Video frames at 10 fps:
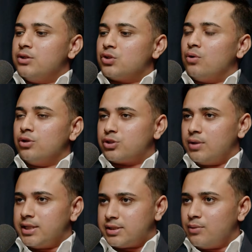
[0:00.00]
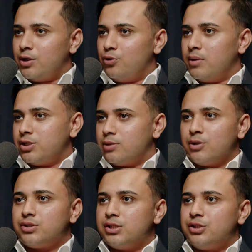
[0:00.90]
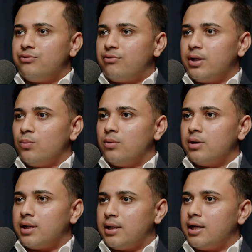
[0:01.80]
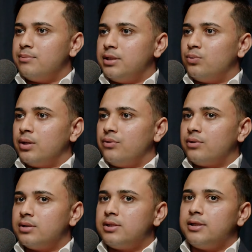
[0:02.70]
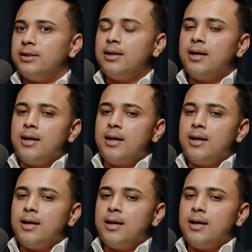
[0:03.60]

So also, let's say when you mentioned about 6G framework and IMT 2030